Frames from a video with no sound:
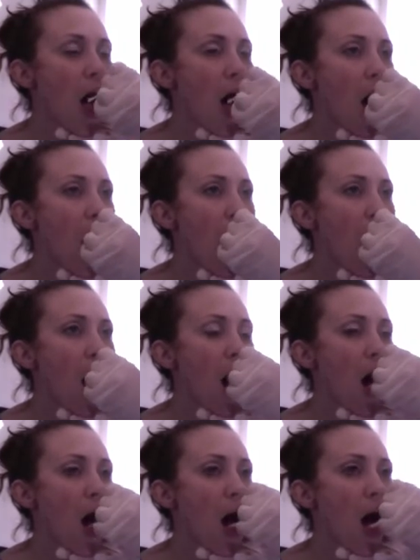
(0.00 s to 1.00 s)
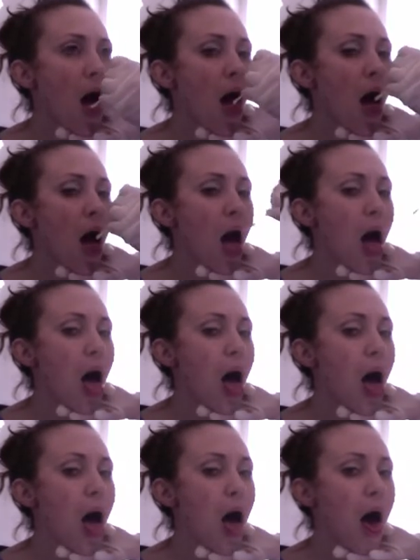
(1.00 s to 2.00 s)
Make your tongue want to curl up like
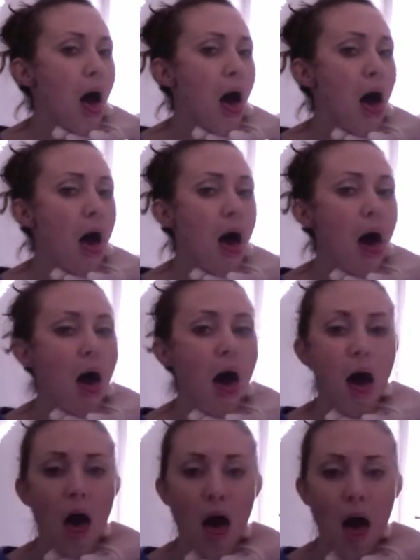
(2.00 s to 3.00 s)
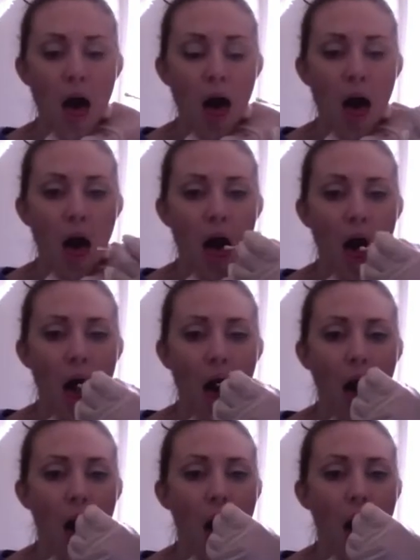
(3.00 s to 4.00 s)
that. Very good. Touches the camera. We're going to do it again.